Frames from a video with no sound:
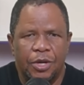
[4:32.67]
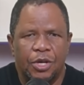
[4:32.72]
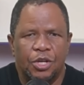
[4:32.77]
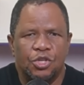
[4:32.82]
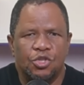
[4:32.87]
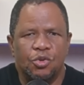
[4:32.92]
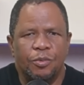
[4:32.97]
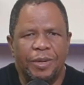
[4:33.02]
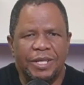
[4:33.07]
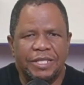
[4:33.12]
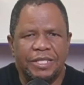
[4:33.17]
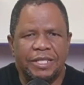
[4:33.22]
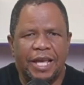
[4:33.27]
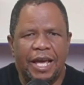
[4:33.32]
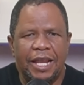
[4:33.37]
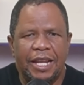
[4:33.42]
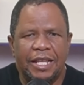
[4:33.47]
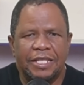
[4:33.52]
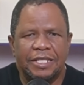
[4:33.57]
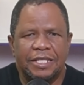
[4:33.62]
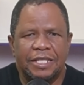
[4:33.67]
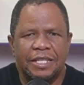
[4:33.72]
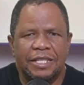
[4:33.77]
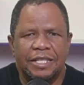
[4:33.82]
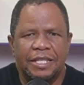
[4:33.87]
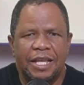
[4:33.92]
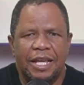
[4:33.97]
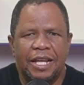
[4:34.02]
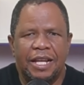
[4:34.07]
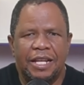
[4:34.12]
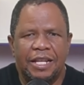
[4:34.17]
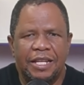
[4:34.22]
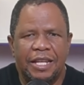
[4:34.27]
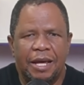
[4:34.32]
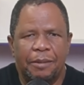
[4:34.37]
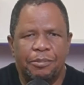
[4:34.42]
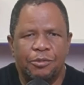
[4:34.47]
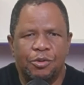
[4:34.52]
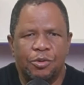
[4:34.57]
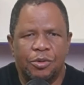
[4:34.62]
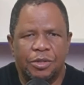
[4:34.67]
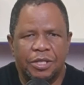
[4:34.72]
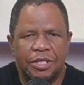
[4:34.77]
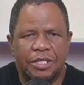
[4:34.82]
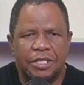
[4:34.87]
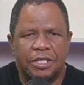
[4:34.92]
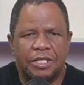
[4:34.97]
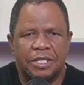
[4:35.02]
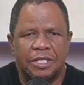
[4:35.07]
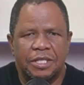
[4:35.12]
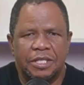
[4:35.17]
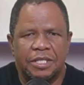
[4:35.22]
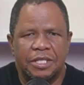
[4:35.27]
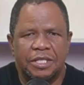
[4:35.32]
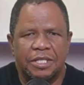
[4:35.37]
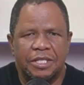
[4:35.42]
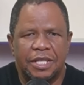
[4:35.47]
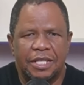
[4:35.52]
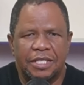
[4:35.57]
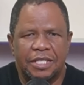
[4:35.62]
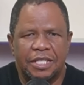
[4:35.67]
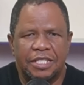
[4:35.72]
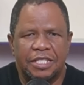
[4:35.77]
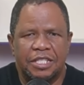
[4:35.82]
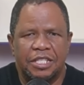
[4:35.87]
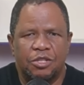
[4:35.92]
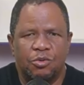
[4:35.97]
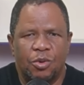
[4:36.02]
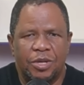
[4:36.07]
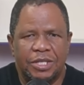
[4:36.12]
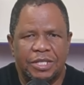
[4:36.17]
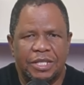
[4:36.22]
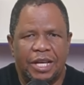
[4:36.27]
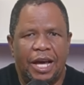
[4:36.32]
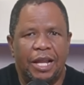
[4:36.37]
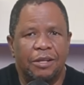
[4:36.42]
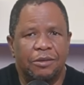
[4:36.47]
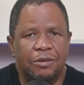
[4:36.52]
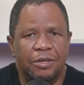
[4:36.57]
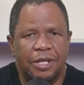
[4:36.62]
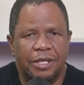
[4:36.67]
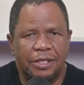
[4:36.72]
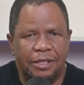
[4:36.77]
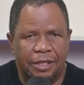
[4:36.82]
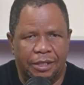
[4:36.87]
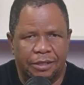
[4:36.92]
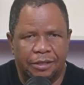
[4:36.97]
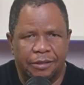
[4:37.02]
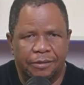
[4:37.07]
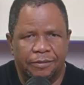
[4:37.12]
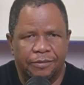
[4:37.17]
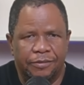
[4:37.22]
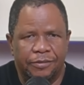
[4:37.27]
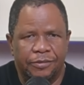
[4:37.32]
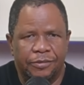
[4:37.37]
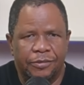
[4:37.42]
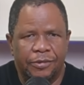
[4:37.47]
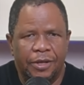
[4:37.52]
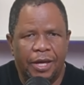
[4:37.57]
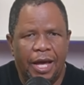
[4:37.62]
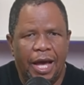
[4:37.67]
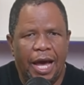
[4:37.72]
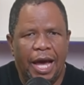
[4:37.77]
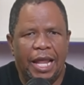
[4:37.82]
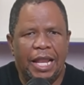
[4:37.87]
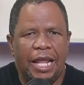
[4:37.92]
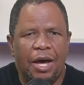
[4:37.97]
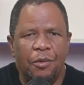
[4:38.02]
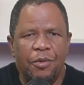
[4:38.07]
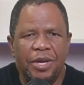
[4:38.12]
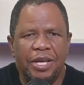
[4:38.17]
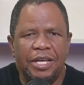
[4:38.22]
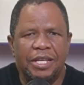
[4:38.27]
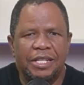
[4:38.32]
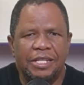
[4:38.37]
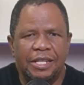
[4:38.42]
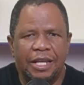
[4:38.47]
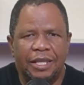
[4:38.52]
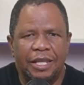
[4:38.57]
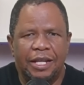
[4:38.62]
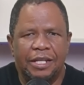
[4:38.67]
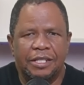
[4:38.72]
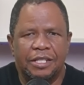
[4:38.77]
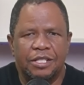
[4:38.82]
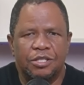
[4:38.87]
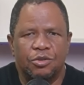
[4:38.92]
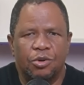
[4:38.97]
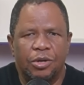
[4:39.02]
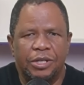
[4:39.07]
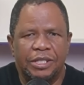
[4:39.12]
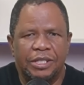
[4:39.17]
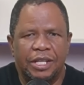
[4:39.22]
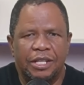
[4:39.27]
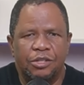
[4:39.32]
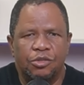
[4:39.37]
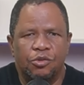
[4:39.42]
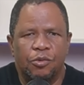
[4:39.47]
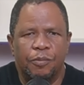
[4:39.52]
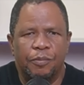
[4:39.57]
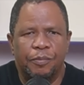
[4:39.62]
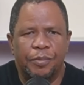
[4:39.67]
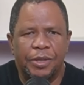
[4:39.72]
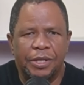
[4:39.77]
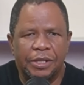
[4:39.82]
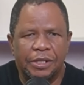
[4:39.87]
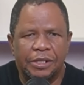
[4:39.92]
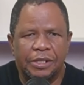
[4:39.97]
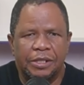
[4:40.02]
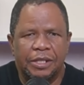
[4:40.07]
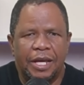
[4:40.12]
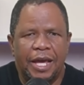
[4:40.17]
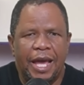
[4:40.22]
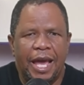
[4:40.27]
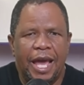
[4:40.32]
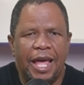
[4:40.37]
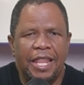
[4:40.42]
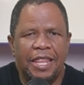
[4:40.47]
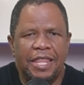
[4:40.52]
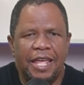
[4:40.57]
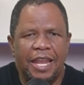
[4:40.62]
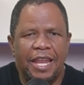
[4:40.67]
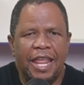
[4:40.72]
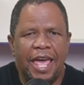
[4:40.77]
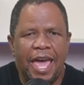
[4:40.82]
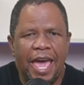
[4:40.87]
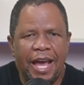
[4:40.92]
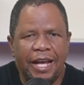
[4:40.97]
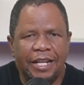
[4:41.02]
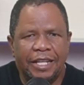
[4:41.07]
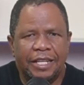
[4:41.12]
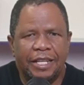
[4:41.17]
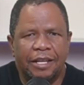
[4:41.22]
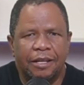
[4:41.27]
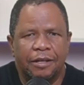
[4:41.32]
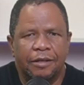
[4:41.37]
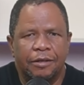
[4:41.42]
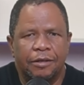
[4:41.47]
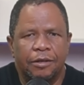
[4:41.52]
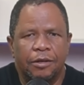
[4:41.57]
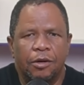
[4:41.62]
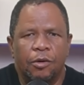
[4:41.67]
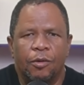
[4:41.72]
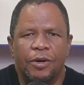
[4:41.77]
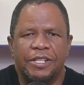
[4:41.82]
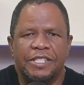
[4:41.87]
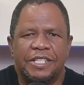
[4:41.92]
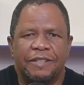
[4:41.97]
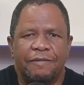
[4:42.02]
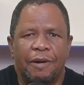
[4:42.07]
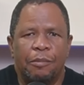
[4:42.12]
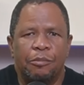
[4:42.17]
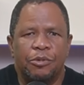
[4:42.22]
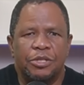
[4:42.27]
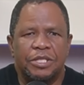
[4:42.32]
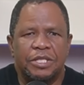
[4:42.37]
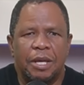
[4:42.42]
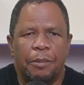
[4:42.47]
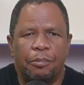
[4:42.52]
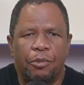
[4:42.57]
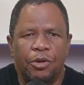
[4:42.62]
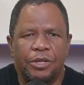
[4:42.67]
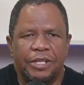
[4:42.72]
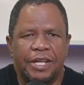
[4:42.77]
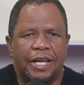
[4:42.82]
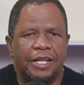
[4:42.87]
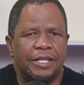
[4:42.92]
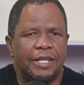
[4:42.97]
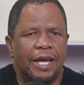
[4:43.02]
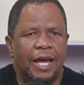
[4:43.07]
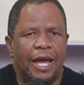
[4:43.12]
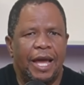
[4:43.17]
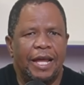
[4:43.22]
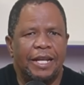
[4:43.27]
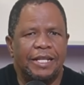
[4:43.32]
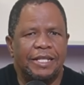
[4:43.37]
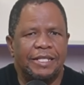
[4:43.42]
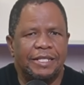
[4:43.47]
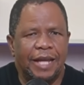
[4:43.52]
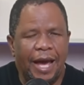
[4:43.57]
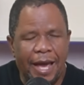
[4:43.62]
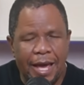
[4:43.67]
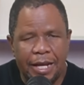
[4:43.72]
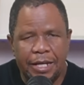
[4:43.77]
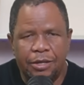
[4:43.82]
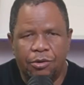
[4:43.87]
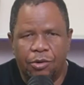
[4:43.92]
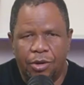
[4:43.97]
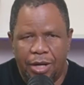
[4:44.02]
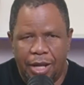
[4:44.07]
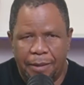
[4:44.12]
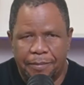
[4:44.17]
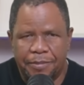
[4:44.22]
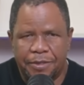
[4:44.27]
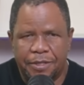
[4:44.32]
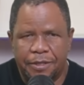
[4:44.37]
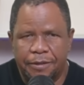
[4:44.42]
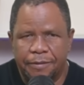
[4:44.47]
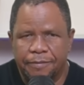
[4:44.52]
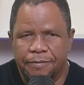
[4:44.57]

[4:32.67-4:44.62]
Zuma's silence in the lead-up to this decision suggests it was calculated, allowing internal discontent to build and then acting when Shivambu's support had entirely collapsed.